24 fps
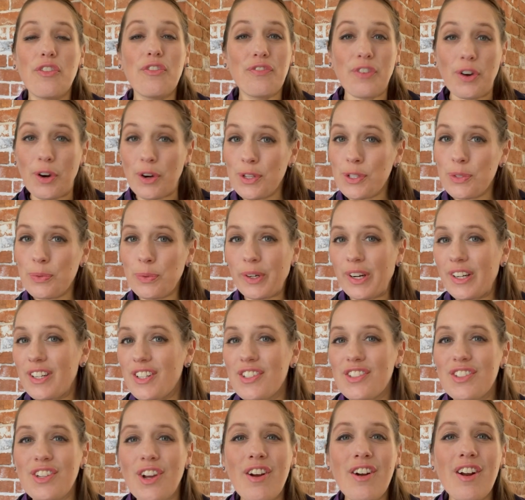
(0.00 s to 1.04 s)
First, we're going to
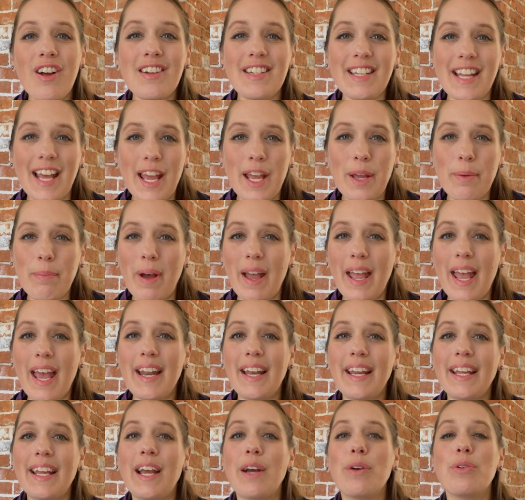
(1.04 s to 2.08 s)
start our day by
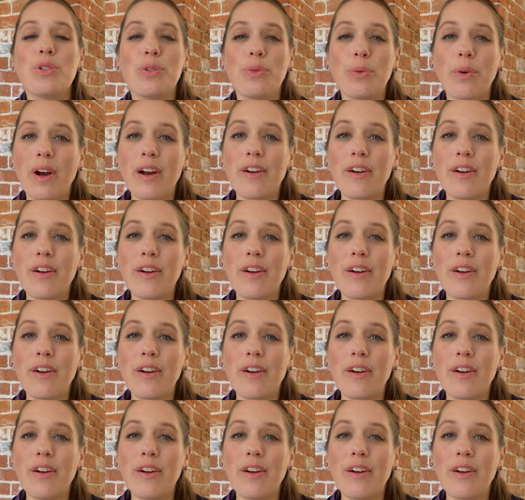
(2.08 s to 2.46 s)
heading out to